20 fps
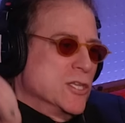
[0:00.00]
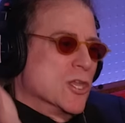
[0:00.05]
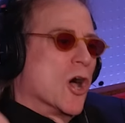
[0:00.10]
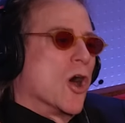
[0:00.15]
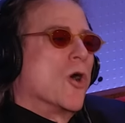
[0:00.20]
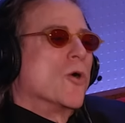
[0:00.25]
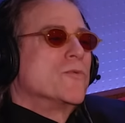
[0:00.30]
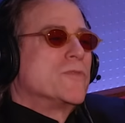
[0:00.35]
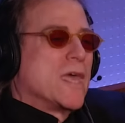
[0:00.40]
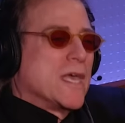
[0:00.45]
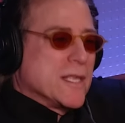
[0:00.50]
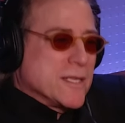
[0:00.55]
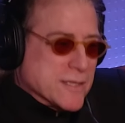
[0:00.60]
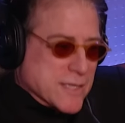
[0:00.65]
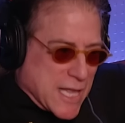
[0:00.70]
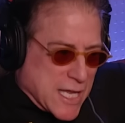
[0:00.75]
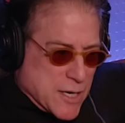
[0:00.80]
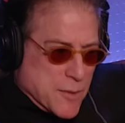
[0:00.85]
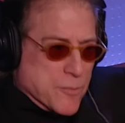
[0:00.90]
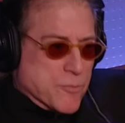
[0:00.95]
know, they
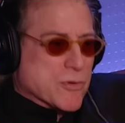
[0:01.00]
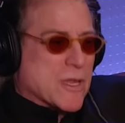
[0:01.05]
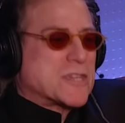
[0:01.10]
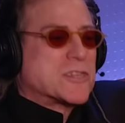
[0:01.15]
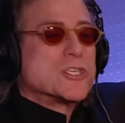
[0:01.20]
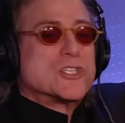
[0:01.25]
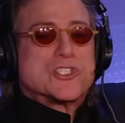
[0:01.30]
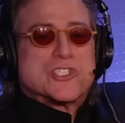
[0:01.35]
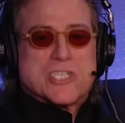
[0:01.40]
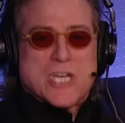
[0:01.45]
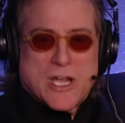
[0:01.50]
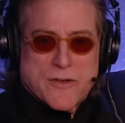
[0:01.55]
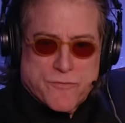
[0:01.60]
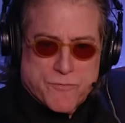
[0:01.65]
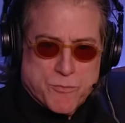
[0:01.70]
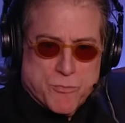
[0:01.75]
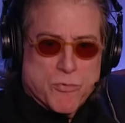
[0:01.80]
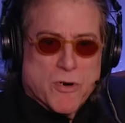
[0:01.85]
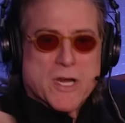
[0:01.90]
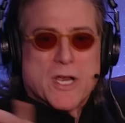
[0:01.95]
let him, let the
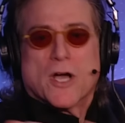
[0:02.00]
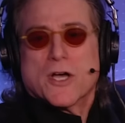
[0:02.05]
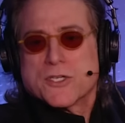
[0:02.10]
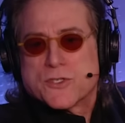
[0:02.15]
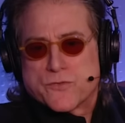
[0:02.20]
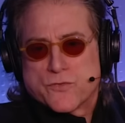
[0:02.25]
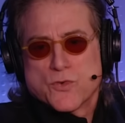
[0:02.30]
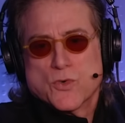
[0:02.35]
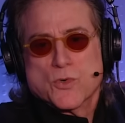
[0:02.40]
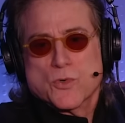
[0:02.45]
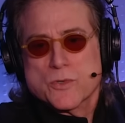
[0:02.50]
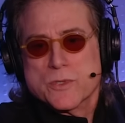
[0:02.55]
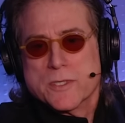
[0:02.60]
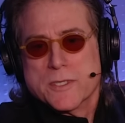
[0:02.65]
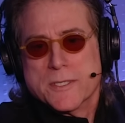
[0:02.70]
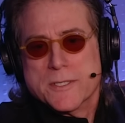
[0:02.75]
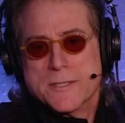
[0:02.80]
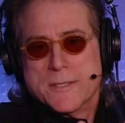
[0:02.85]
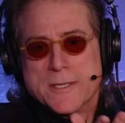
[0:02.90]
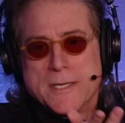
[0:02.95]
chef bring us food.
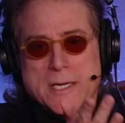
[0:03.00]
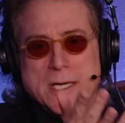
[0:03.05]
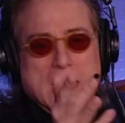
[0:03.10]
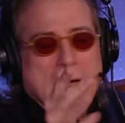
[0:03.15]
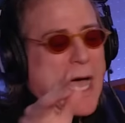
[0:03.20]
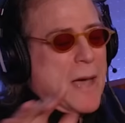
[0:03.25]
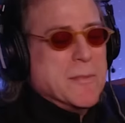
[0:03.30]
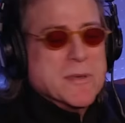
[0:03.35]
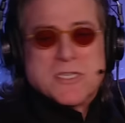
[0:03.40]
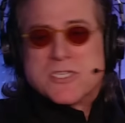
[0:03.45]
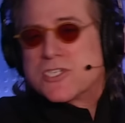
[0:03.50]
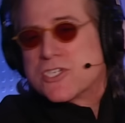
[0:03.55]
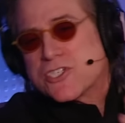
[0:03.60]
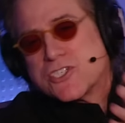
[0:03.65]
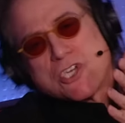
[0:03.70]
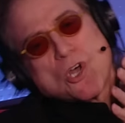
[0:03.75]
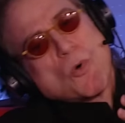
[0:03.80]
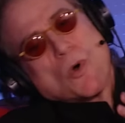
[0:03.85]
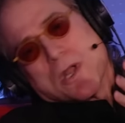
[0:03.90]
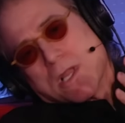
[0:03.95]
Wow. I mean, this is
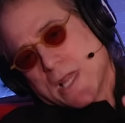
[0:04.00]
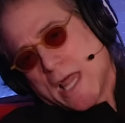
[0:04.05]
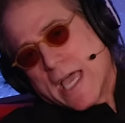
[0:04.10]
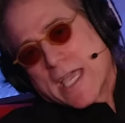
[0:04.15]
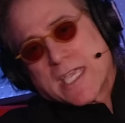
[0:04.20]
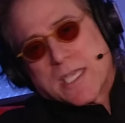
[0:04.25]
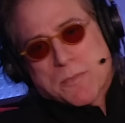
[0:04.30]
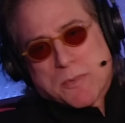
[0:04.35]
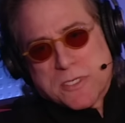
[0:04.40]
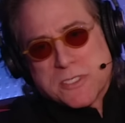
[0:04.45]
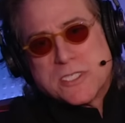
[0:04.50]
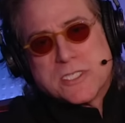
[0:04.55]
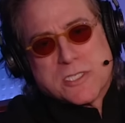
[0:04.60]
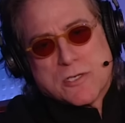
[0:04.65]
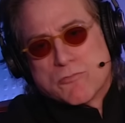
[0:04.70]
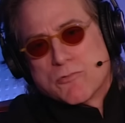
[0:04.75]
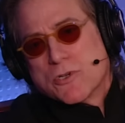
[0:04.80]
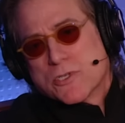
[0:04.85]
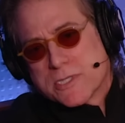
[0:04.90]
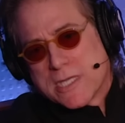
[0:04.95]
so unlike him, because he's
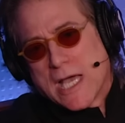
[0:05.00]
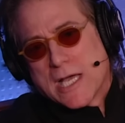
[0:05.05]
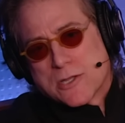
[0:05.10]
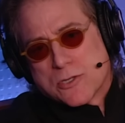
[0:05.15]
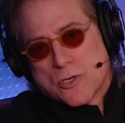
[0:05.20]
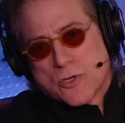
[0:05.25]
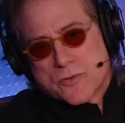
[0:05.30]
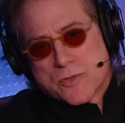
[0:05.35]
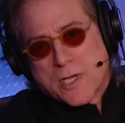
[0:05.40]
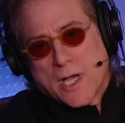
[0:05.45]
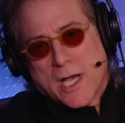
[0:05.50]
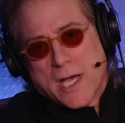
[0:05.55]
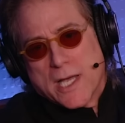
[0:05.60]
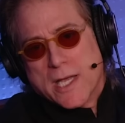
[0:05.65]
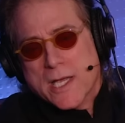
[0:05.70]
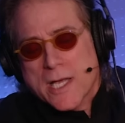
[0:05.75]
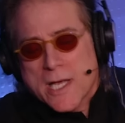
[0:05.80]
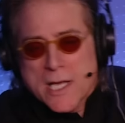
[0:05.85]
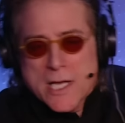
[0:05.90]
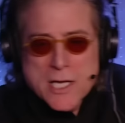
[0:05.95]
a real down-to-earth
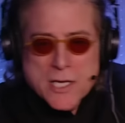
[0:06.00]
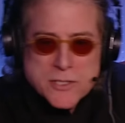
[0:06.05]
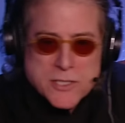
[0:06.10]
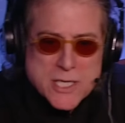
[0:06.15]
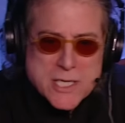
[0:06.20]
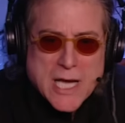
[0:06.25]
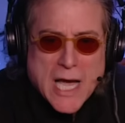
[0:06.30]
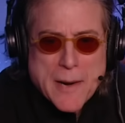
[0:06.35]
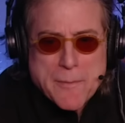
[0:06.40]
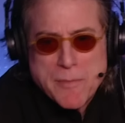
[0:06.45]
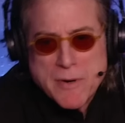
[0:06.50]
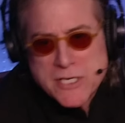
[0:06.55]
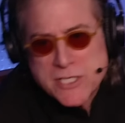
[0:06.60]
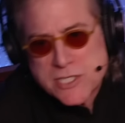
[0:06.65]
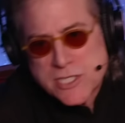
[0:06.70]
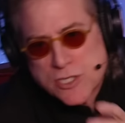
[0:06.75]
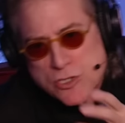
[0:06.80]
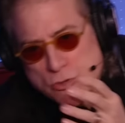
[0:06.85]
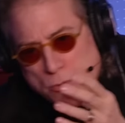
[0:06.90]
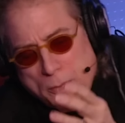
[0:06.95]
guy. Right. The guy
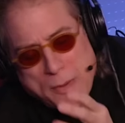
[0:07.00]
brings th